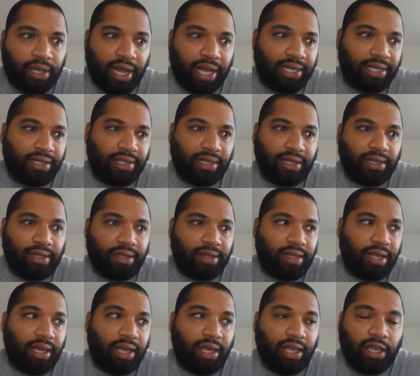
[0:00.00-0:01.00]
I just didn't
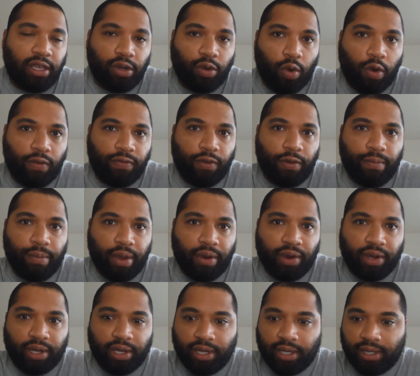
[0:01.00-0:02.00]
think he can offer
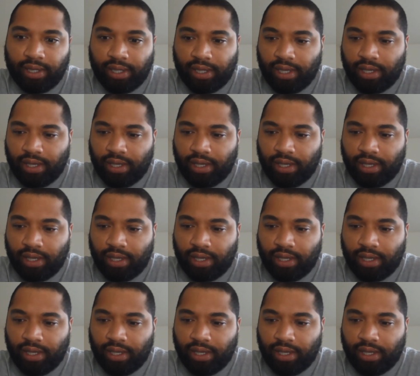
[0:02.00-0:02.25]
America